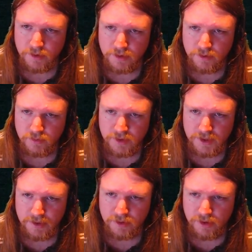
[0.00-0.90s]
That
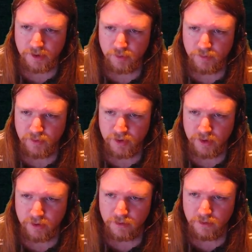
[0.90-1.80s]
sounds like it would be pretty
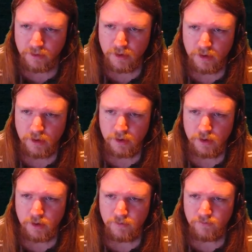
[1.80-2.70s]
good
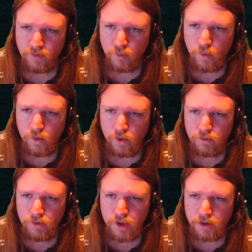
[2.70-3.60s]
for a
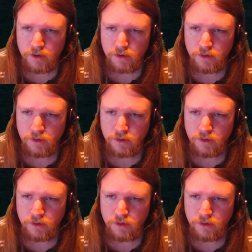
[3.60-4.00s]
warrior.